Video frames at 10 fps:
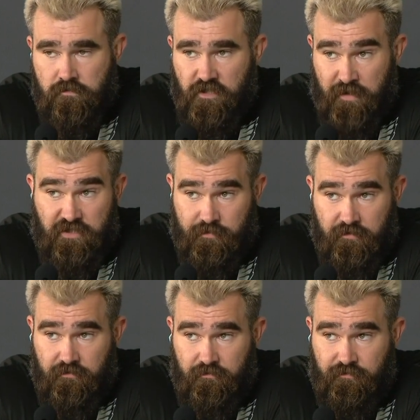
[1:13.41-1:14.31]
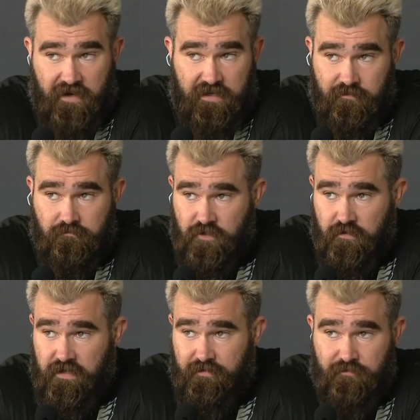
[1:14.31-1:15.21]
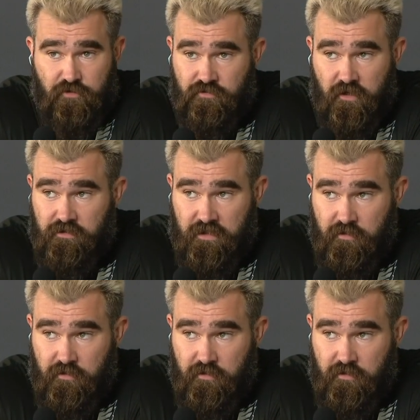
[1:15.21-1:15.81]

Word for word: Especially if you fight, even even if you're struggling and